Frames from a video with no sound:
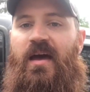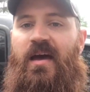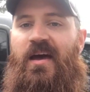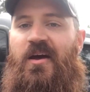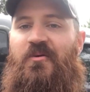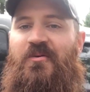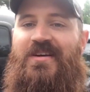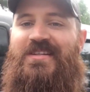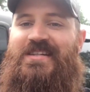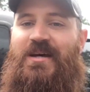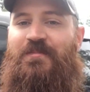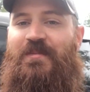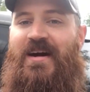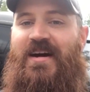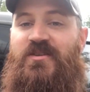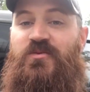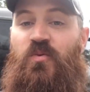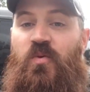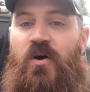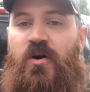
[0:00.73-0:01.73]
Hey, what is up,
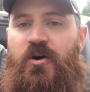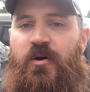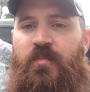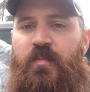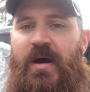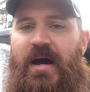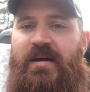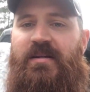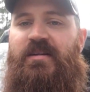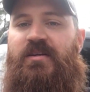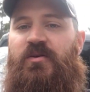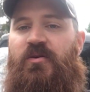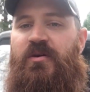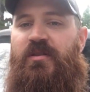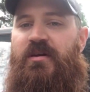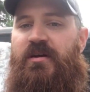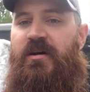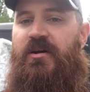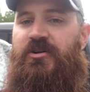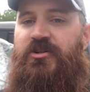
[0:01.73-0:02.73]
guys? Welcome back to
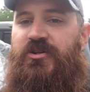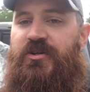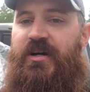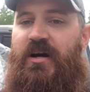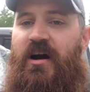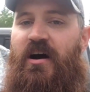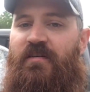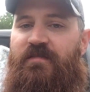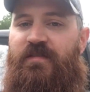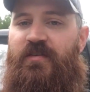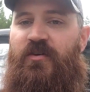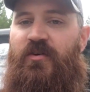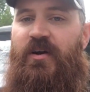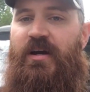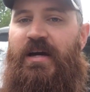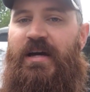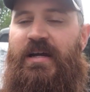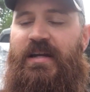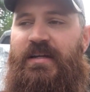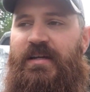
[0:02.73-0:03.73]
North Country Off
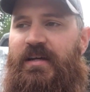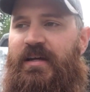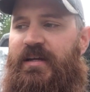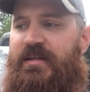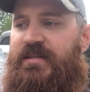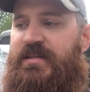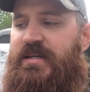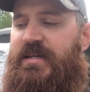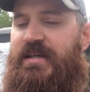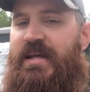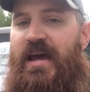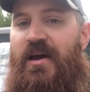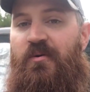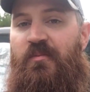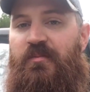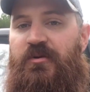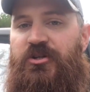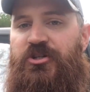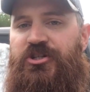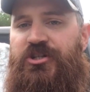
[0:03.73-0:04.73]
Grid. Today, I'm
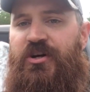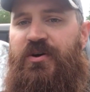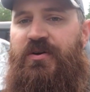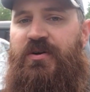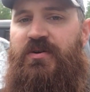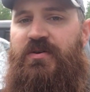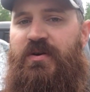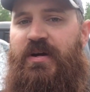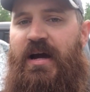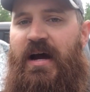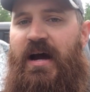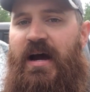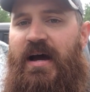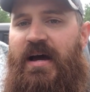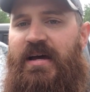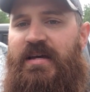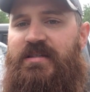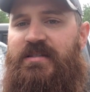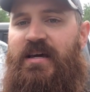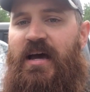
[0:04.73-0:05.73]
going to show you
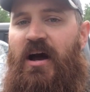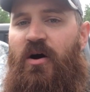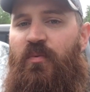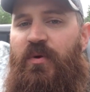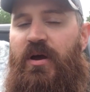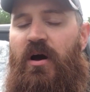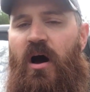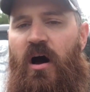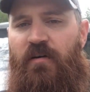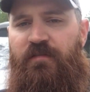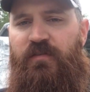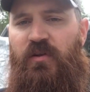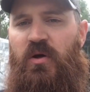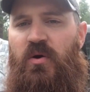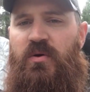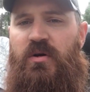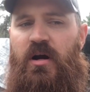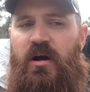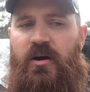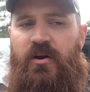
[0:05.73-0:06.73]
guys how we
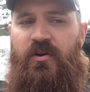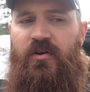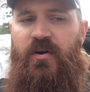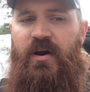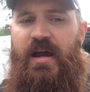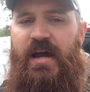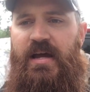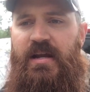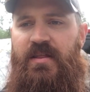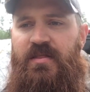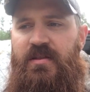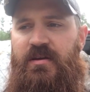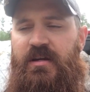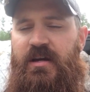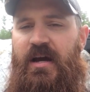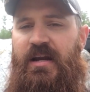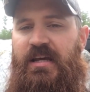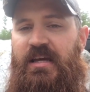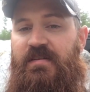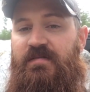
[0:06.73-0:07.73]
offload our grain and then
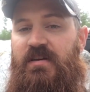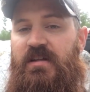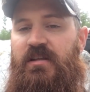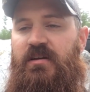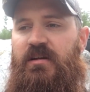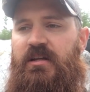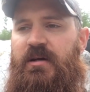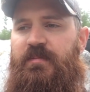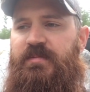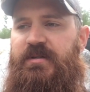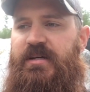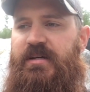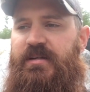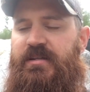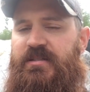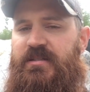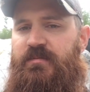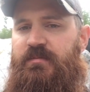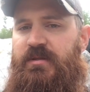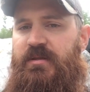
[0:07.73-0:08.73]
kind of give you a little update
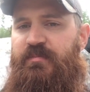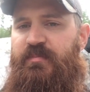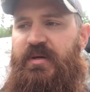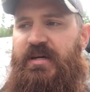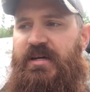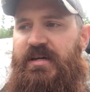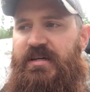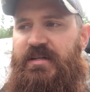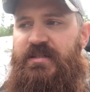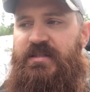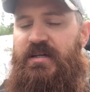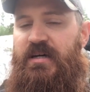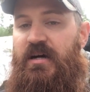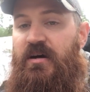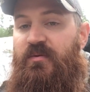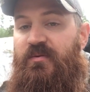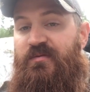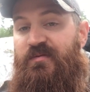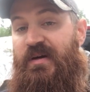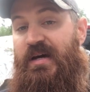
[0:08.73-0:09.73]
on some of the pigs
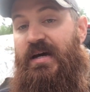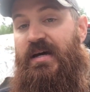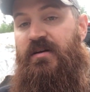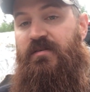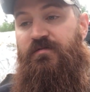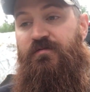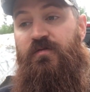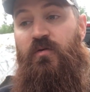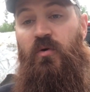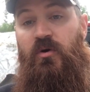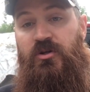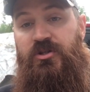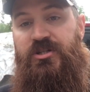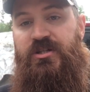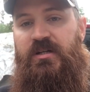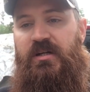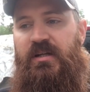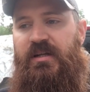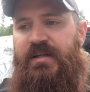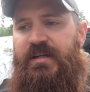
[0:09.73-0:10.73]
we've had.
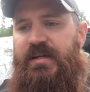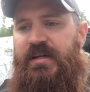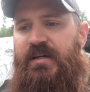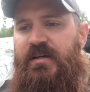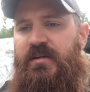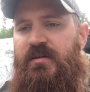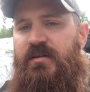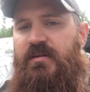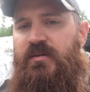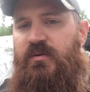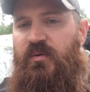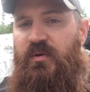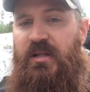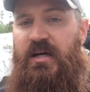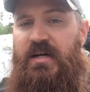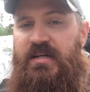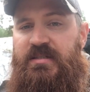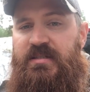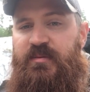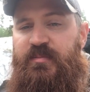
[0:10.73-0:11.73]
Unfortunately, we
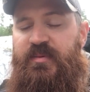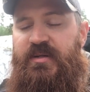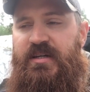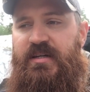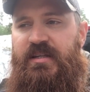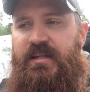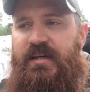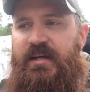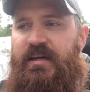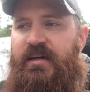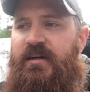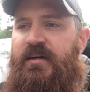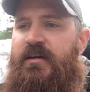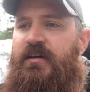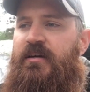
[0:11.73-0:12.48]
lost a piglet.